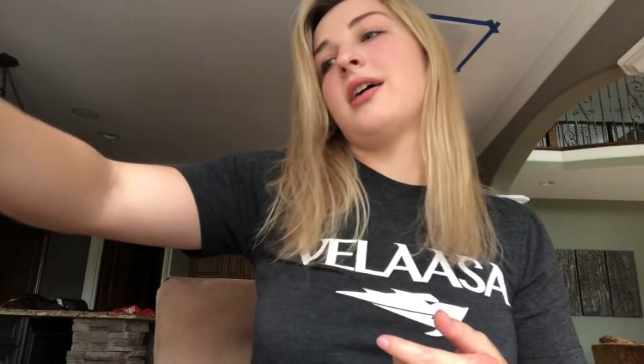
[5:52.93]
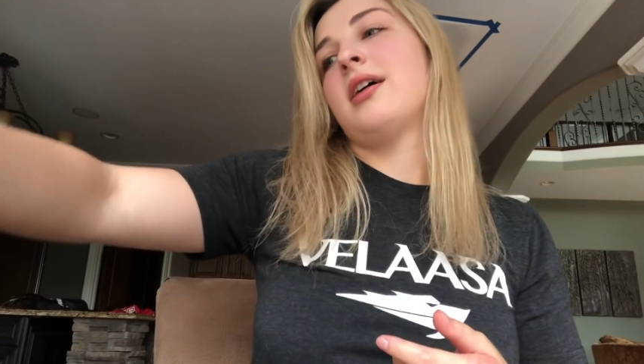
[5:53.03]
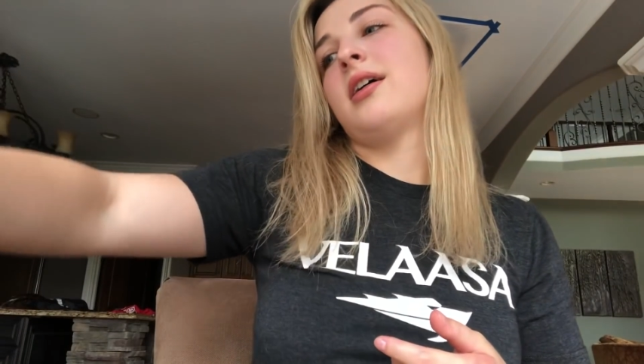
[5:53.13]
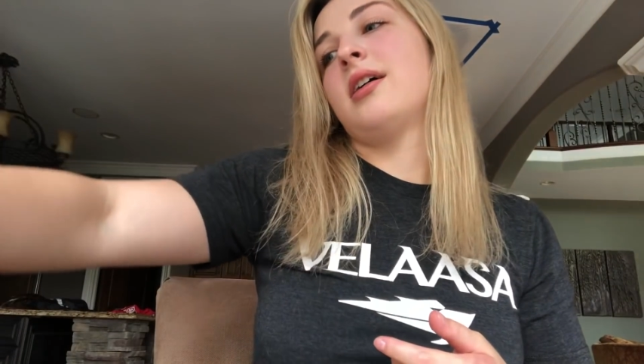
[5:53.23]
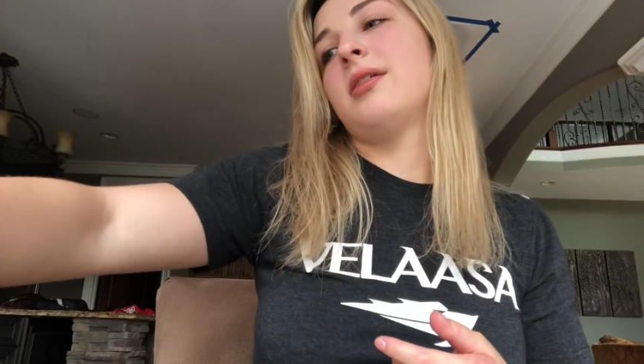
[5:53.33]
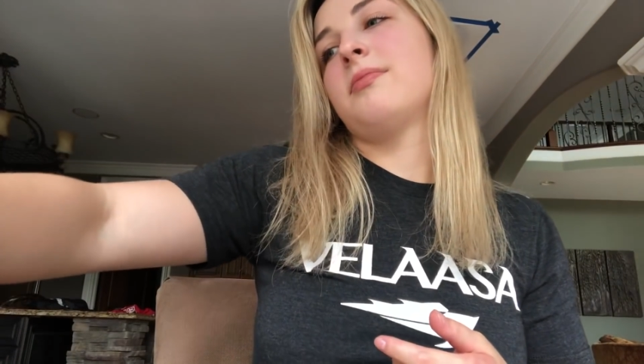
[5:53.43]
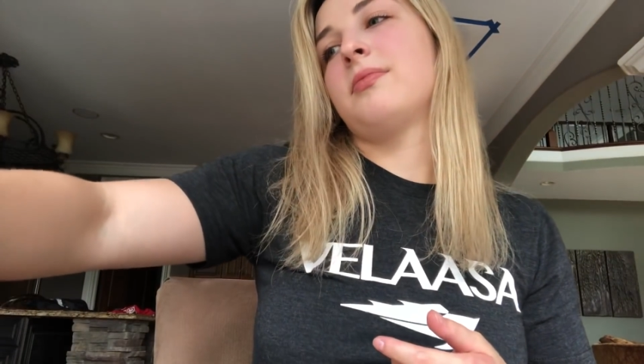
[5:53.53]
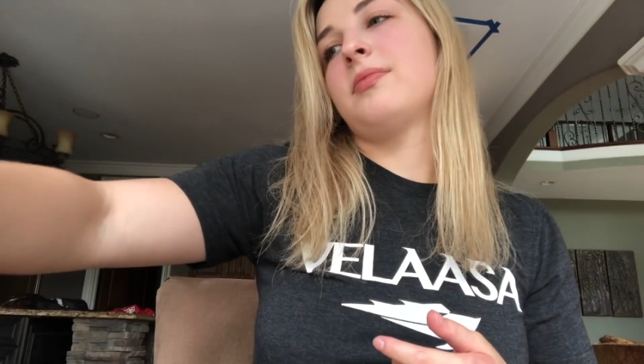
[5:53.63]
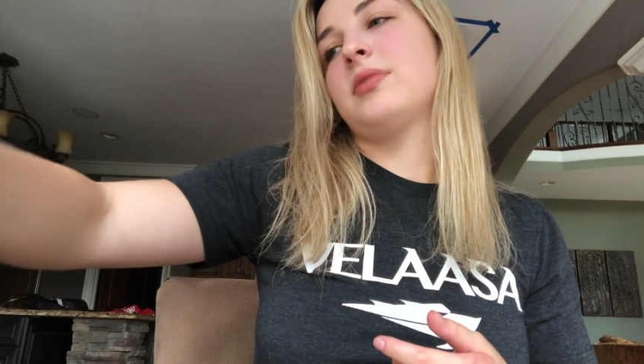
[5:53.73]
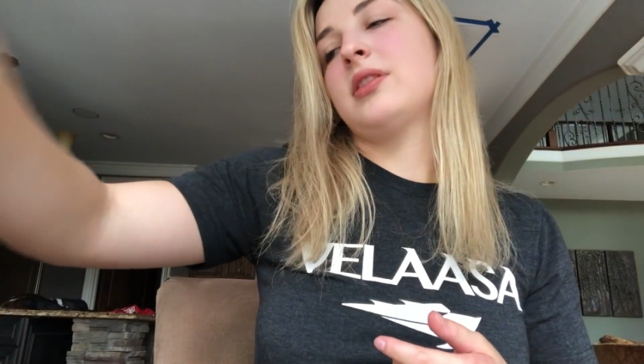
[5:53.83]

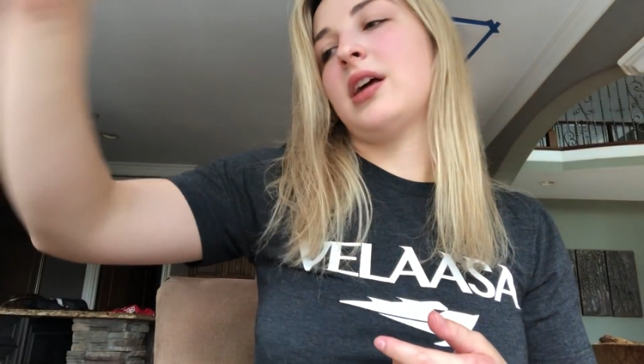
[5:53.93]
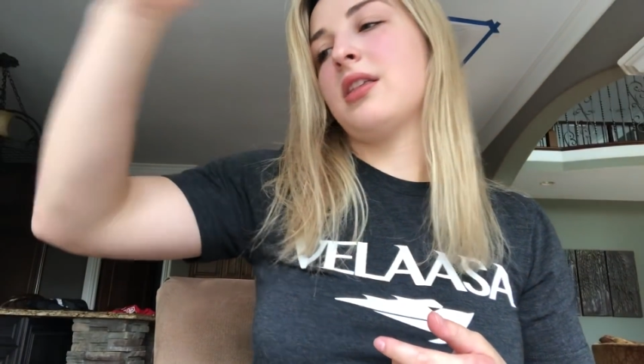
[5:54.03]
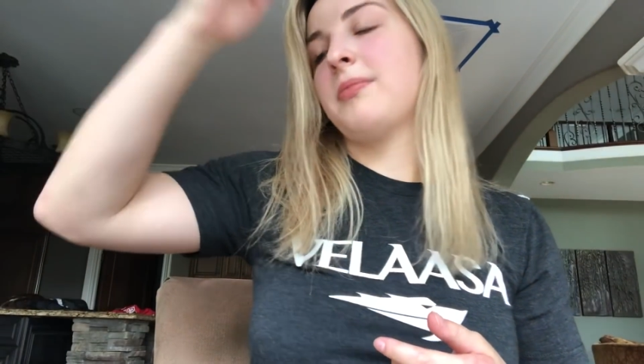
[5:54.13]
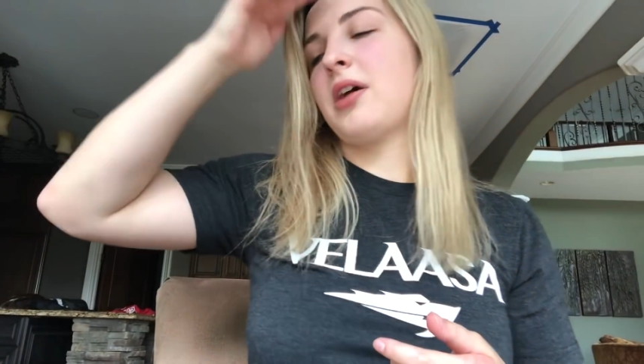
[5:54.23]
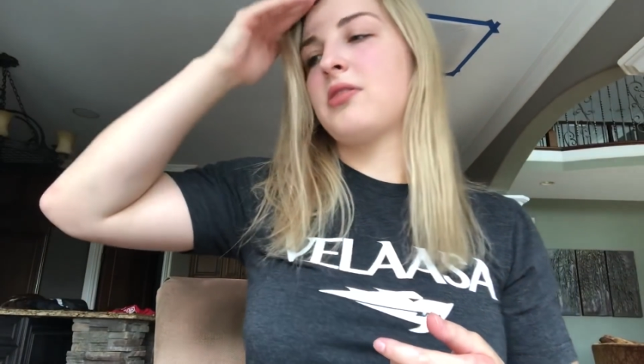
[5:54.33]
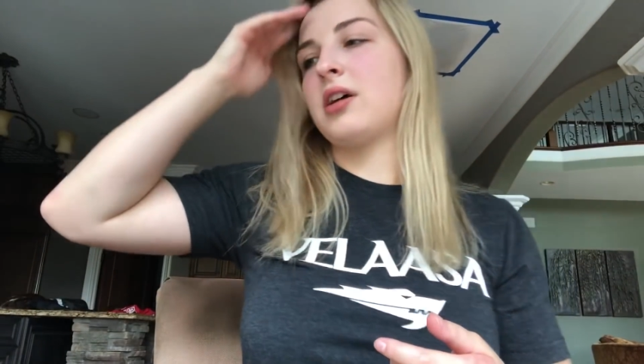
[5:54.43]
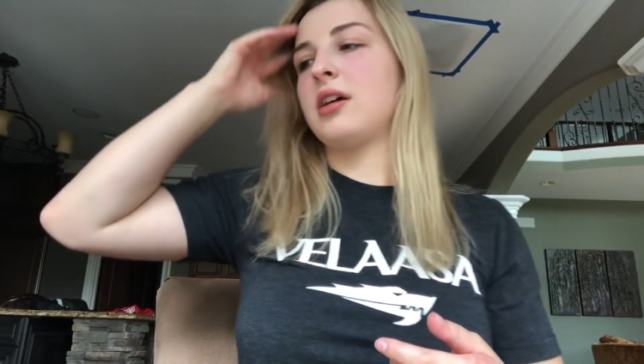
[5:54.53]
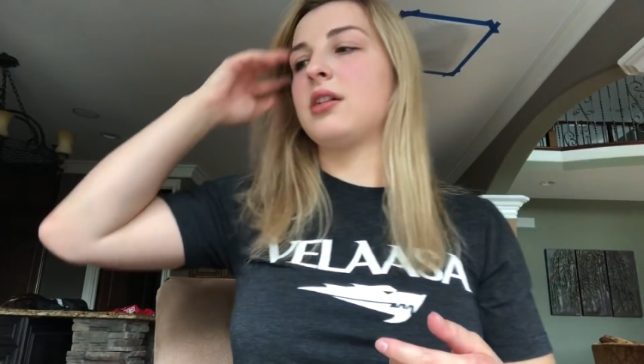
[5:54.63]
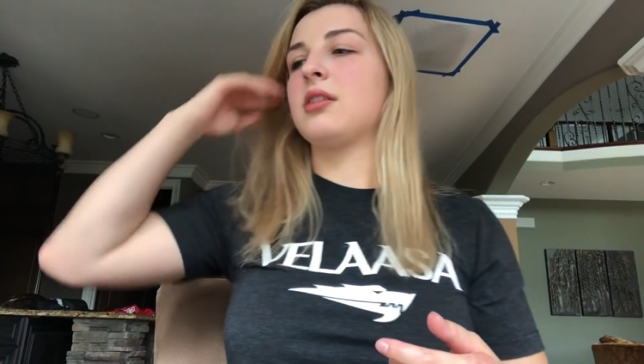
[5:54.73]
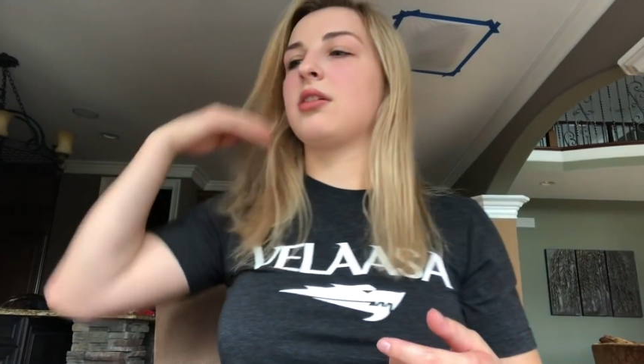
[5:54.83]
That's about
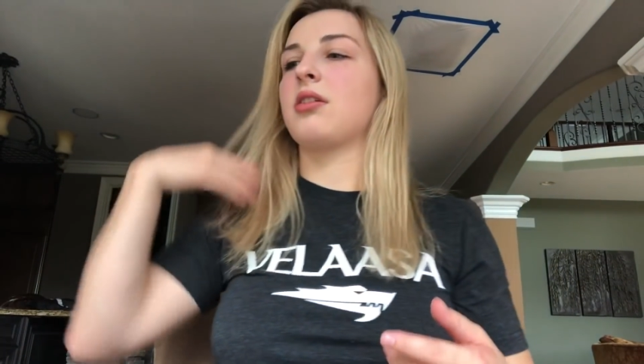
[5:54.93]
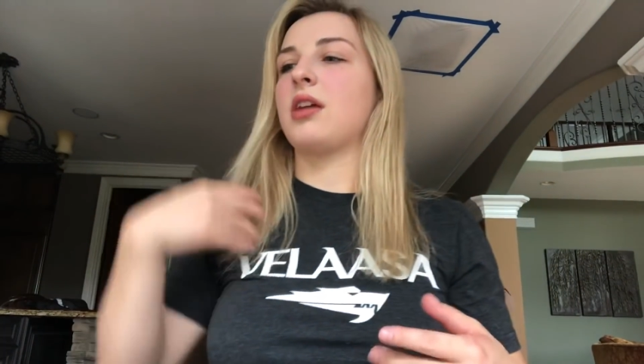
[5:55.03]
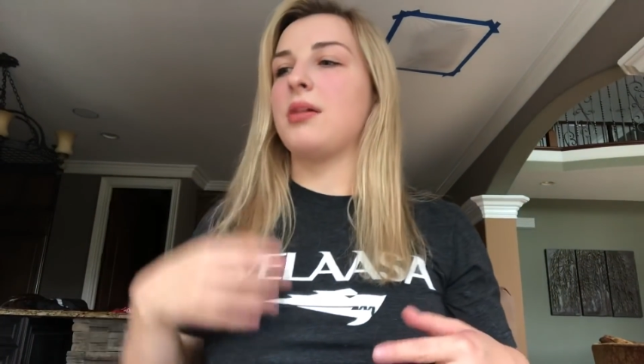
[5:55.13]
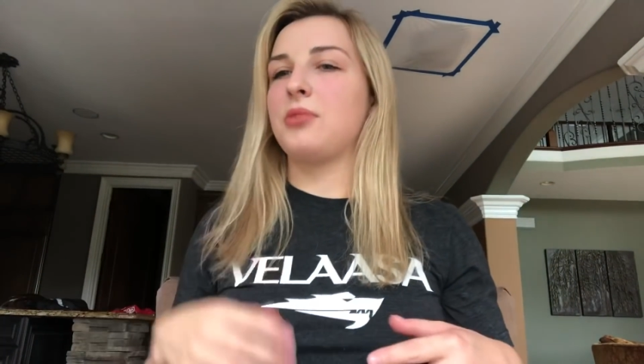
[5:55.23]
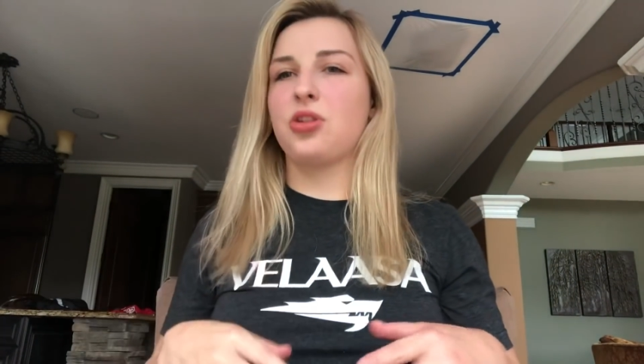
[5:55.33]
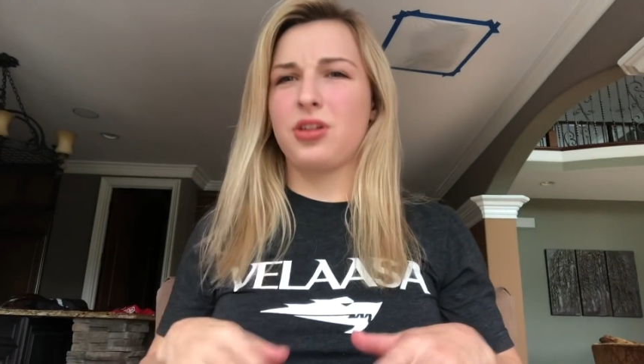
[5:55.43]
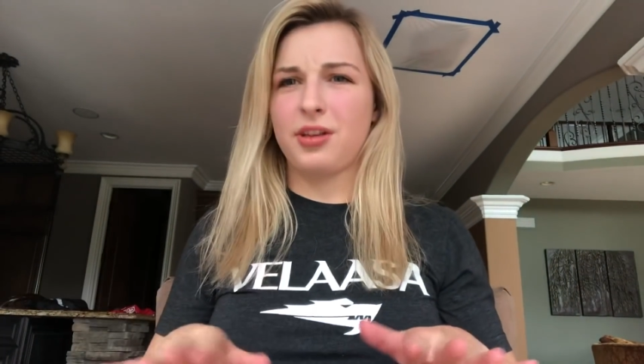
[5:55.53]
it. There's not much of a